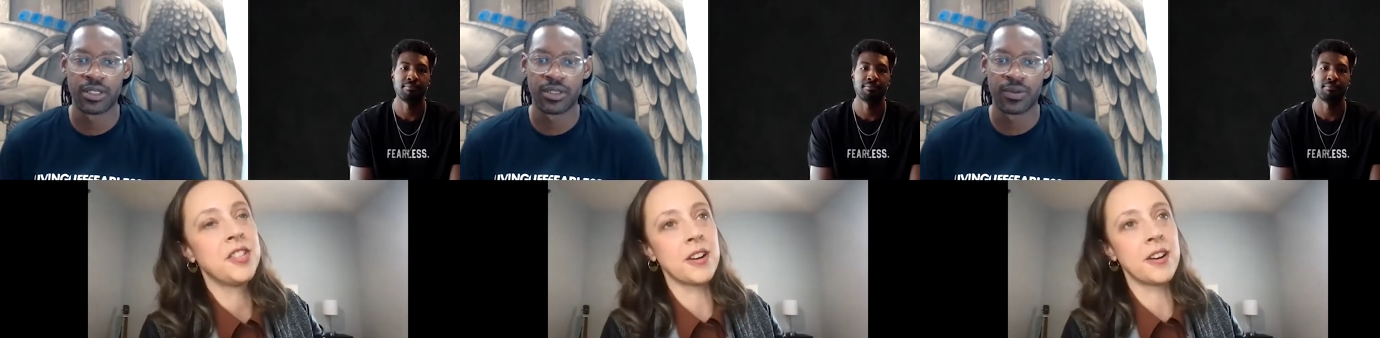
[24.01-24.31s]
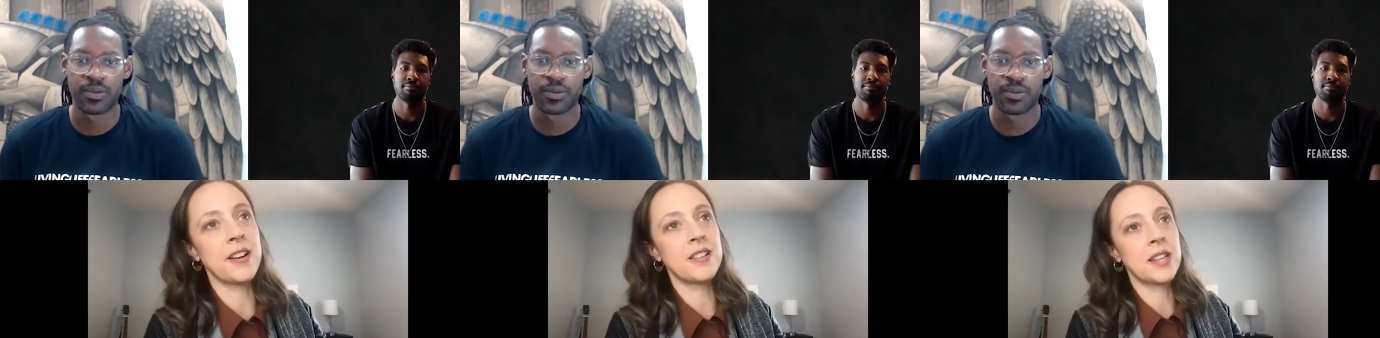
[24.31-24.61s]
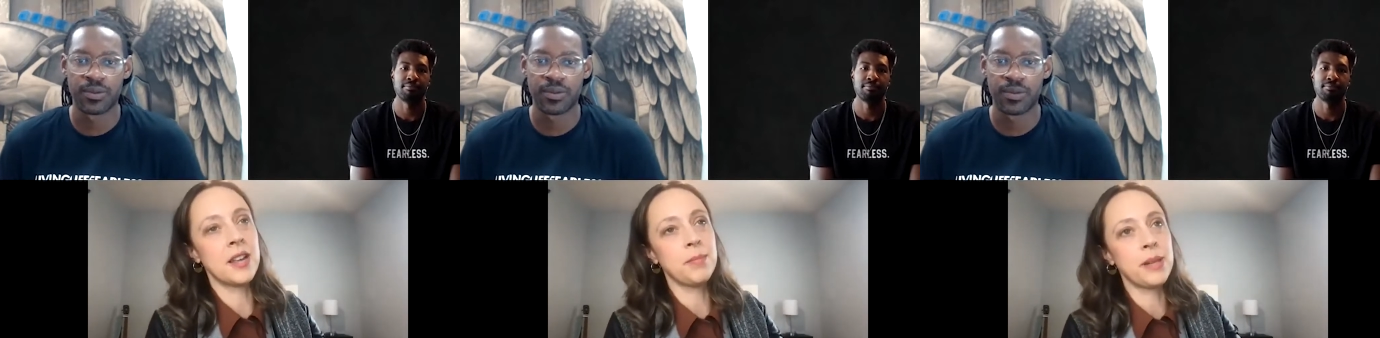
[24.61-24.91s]
Speaker 1: songwriters
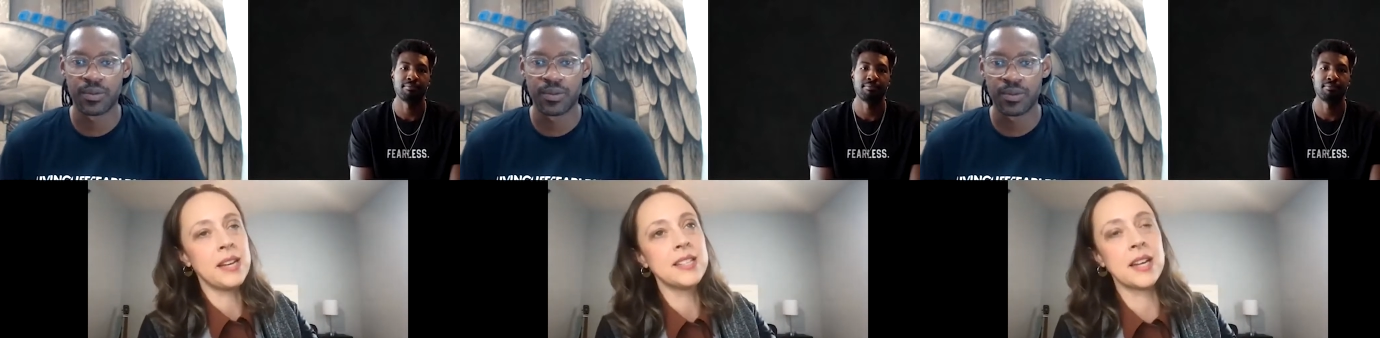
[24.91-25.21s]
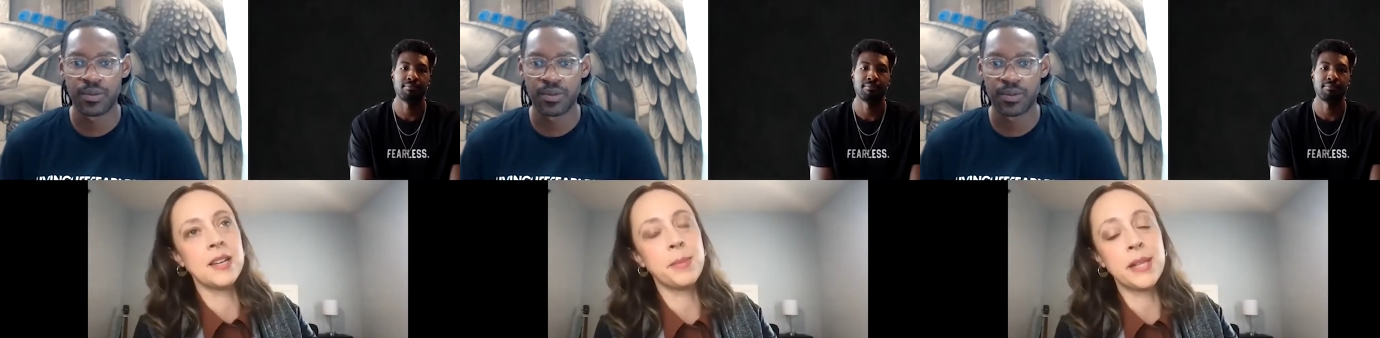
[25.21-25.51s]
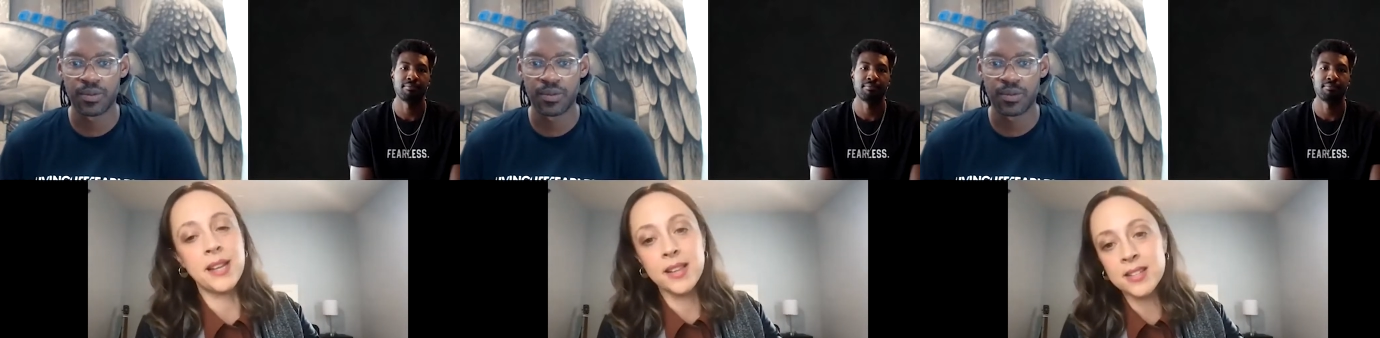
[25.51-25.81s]
get placed on
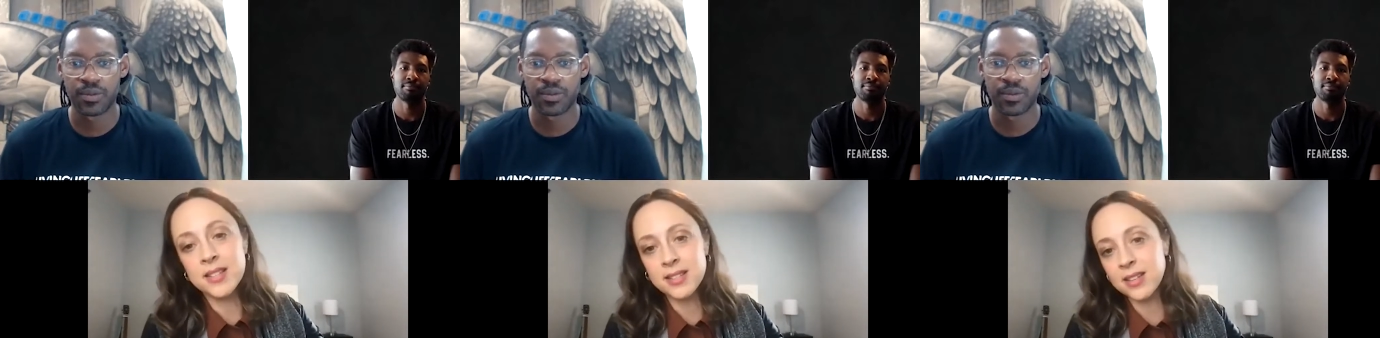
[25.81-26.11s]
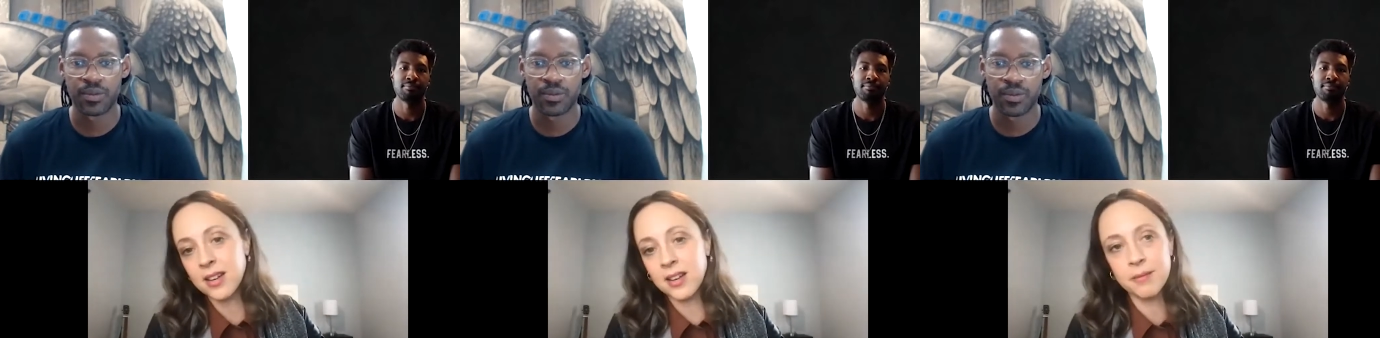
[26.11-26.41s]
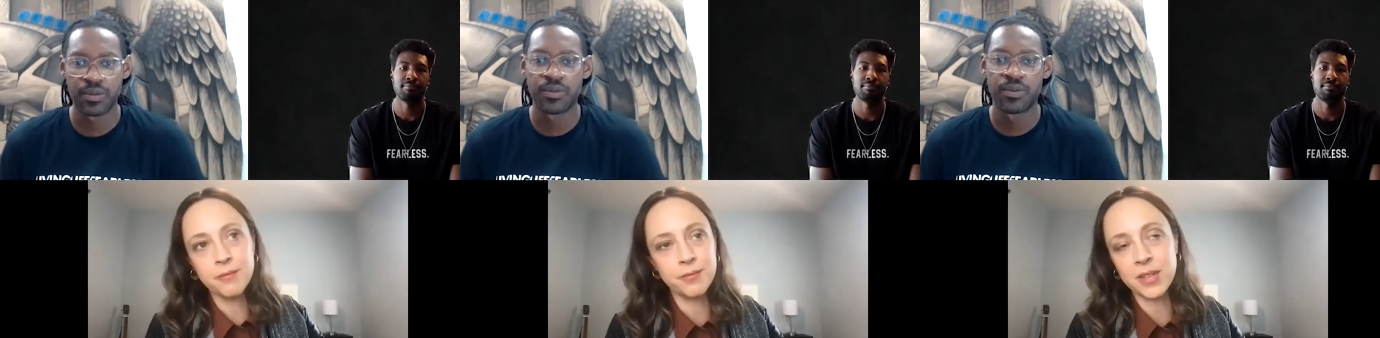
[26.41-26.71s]
playlists,
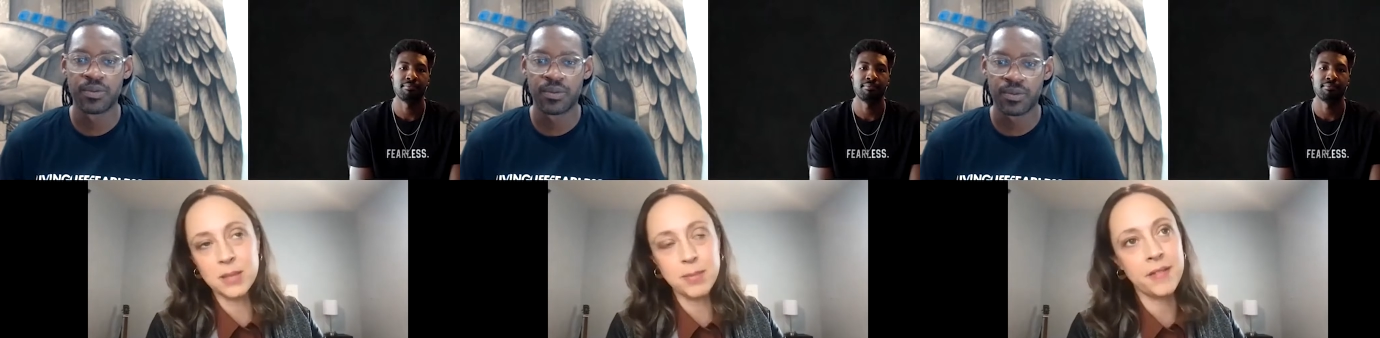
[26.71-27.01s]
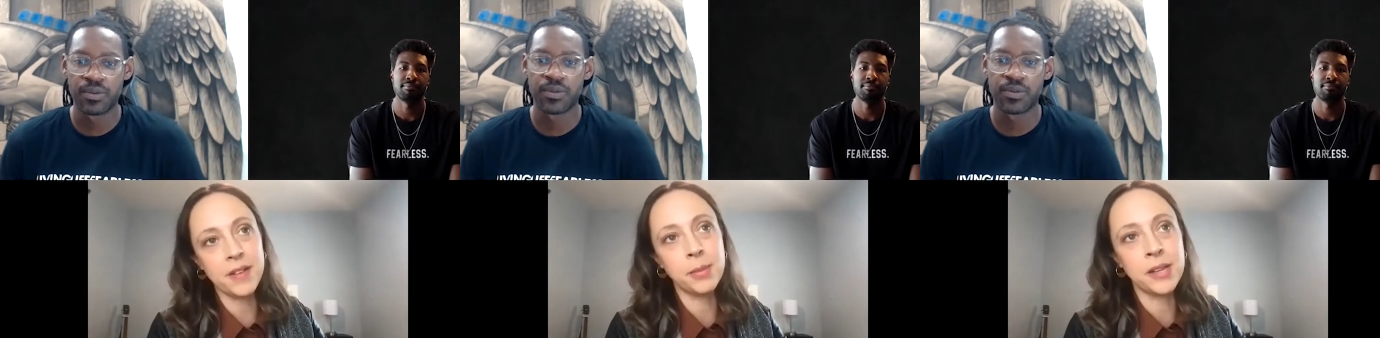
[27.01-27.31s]
like Spotify